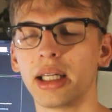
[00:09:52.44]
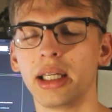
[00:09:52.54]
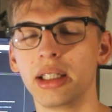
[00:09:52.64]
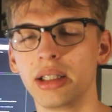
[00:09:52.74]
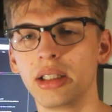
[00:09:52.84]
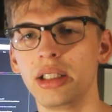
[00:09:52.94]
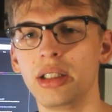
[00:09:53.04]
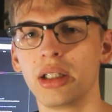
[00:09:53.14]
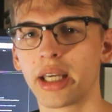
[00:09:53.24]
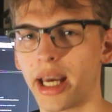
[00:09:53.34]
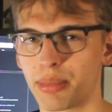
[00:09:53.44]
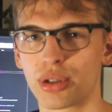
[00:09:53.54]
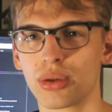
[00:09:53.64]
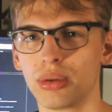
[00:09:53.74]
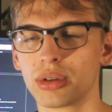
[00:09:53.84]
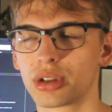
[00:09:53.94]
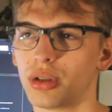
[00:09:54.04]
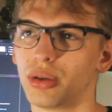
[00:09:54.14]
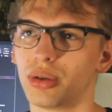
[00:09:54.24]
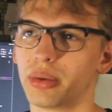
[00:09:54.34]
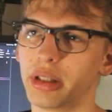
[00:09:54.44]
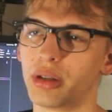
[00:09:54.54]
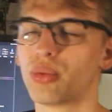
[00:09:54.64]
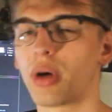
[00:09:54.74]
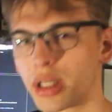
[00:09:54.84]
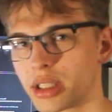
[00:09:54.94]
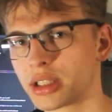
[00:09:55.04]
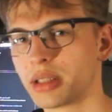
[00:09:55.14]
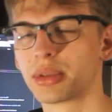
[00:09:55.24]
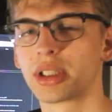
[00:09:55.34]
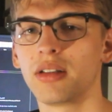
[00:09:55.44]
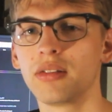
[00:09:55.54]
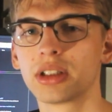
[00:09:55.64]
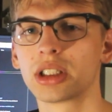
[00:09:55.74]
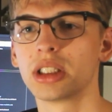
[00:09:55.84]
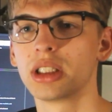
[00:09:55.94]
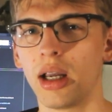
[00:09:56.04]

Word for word: in the capsules or in the rockets themselves?